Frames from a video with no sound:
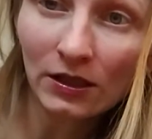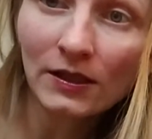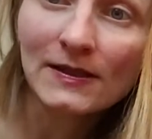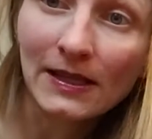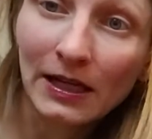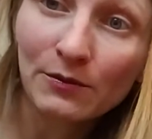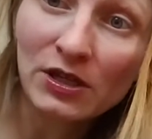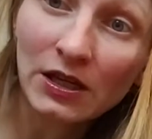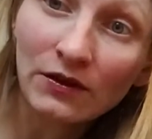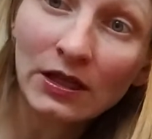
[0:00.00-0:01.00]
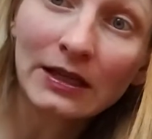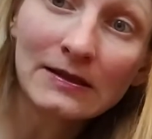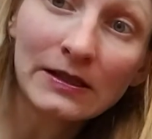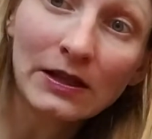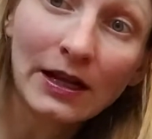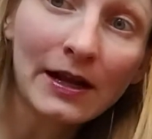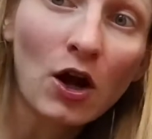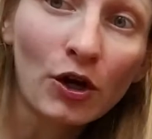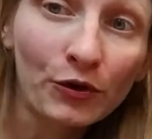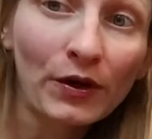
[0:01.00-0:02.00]
because then I'd be giving insulin that I
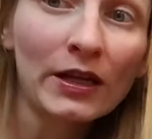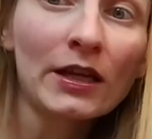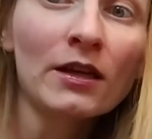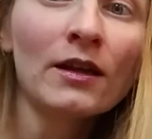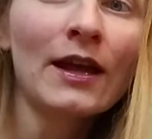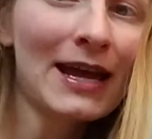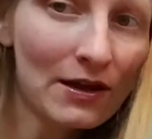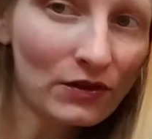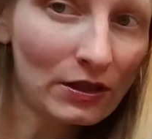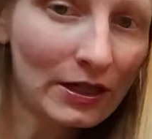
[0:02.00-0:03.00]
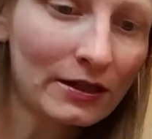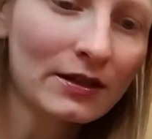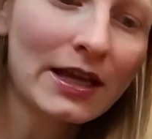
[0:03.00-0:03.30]
already have in there,